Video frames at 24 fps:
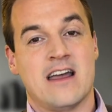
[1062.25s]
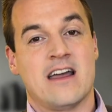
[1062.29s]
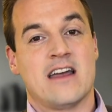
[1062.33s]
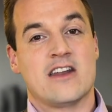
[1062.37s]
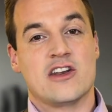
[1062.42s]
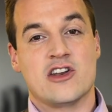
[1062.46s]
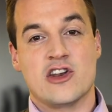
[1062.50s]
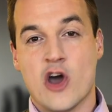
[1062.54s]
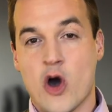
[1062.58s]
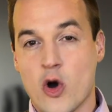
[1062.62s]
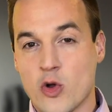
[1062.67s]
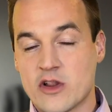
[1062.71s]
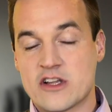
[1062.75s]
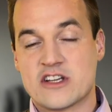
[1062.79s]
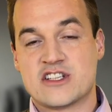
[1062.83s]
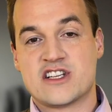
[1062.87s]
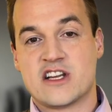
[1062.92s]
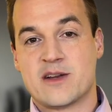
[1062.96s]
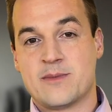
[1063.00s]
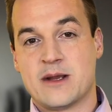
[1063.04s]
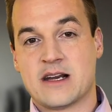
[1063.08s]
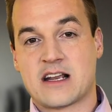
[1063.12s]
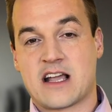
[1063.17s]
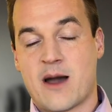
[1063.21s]
No
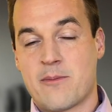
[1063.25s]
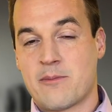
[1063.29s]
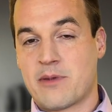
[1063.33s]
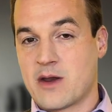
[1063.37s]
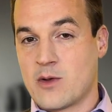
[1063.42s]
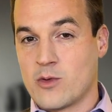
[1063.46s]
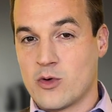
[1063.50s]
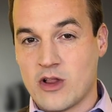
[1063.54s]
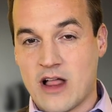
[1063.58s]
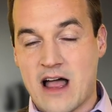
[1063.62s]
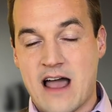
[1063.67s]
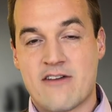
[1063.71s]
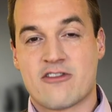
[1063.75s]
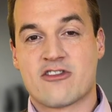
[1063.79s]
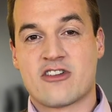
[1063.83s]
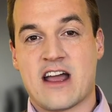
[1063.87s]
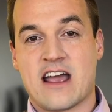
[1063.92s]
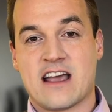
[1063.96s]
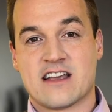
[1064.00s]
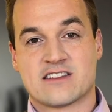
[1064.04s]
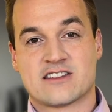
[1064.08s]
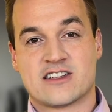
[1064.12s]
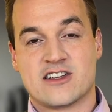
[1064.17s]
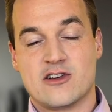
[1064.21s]
legitimate company will ever
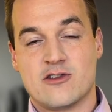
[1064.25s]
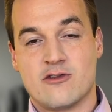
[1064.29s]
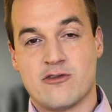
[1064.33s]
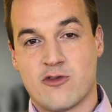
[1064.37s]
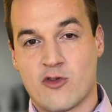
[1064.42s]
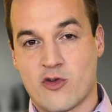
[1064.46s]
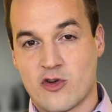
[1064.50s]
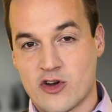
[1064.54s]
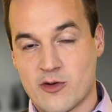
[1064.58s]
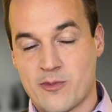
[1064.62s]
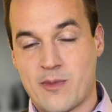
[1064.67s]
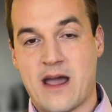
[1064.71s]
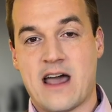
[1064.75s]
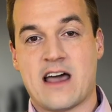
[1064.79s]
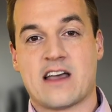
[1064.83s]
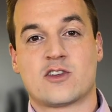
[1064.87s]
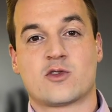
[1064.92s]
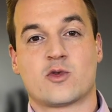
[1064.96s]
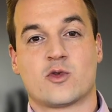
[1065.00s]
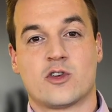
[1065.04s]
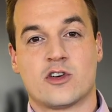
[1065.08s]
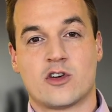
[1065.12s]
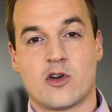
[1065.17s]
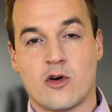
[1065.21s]
ask you for your
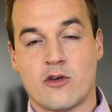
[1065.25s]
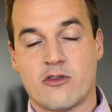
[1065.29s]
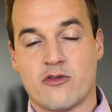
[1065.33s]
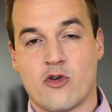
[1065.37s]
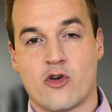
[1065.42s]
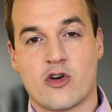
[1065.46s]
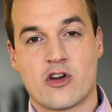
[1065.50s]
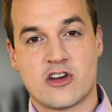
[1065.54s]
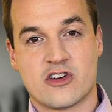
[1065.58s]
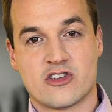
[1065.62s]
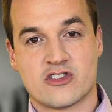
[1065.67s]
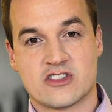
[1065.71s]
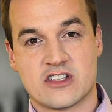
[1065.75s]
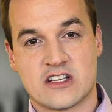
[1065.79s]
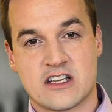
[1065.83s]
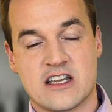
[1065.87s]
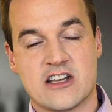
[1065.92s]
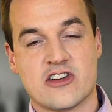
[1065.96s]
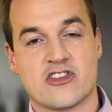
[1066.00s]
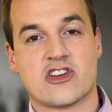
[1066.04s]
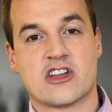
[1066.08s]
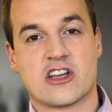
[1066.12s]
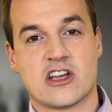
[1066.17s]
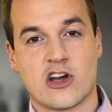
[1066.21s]
password or for your
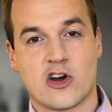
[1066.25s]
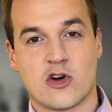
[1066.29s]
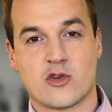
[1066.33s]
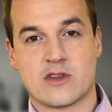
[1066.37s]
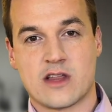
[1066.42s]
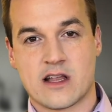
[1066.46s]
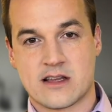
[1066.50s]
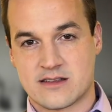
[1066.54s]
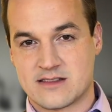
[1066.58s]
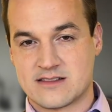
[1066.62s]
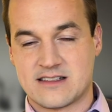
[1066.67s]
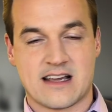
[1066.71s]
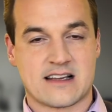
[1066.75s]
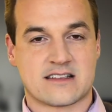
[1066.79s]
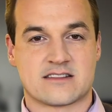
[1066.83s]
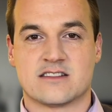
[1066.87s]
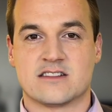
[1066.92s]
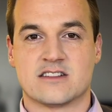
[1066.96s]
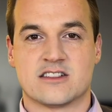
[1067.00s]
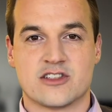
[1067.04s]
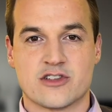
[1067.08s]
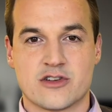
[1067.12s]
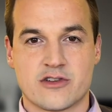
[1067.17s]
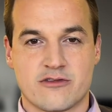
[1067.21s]
security code that's
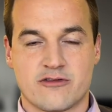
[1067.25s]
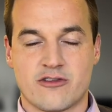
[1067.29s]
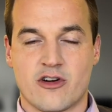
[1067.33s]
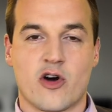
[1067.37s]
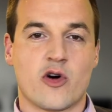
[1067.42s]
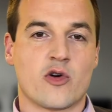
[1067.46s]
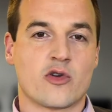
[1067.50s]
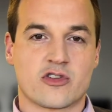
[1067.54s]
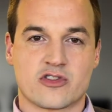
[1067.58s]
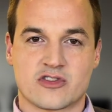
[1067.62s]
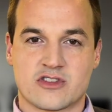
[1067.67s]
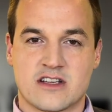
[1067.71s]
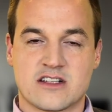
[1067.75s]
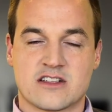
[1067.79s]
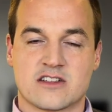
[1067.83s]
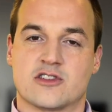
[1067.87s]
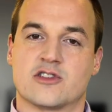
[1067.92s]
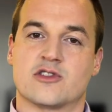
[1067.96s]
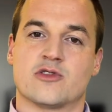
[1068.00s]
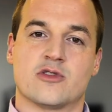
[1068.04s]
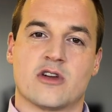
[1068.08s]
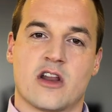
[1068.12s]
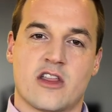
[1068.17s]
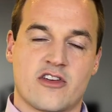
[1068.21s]
texted to your phone or sent
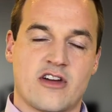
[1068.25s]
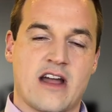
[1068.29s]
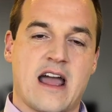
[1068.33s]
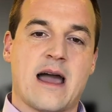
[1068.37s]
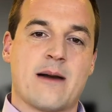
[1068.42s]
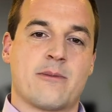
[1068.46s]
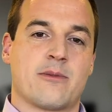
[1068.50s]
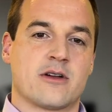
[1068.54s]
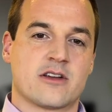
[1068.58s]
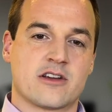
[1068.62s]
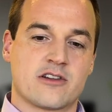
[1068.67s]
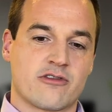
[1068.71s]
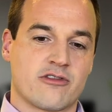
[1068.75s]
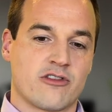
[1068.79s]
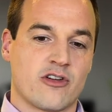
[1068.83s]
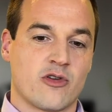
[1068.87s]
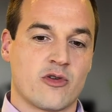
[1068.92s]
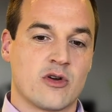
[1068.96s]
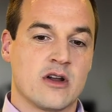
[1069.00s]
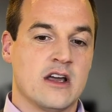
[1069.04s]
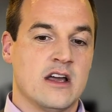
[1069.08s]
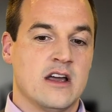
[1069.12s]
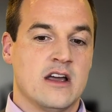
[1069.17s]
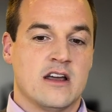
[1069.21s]
to another app on your phone.
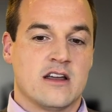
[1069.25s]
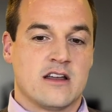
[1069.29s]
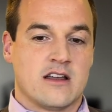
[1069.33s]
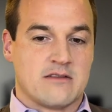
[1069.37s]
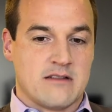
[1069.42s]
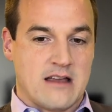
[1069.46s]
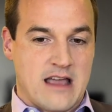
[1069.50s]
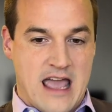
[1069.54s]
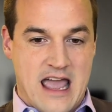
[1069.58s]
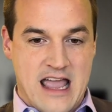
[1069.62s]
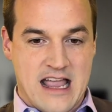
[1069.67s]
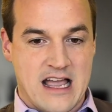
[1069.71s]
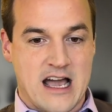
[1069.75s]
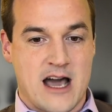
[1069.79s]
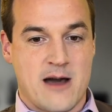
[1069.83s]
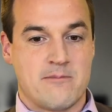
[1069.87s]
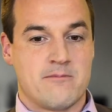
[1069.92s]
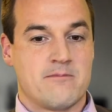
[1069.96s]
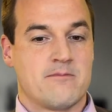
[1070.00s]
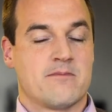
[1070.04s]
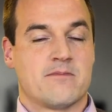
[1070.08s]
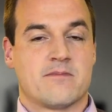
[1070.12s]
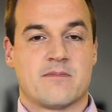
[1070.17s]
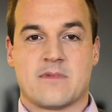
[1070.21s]
Hang up
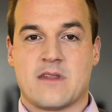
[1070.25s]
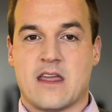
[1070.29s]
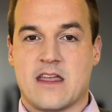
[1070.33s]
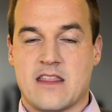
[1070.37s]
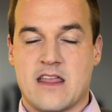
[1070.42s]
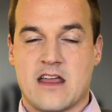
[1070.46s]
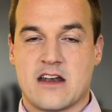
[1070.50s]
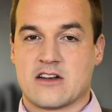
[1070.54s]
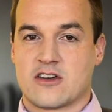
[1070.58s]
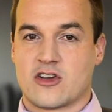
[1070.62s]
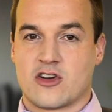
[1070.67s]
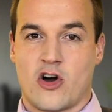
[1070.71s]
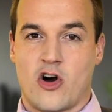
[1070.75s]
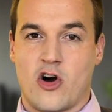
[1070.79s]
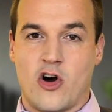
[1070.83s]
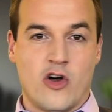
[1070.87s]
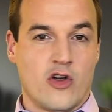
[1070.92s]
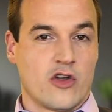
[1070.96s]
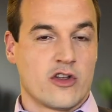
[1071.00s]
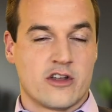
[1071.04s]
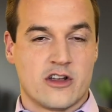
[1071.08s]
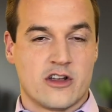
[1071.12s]
and then call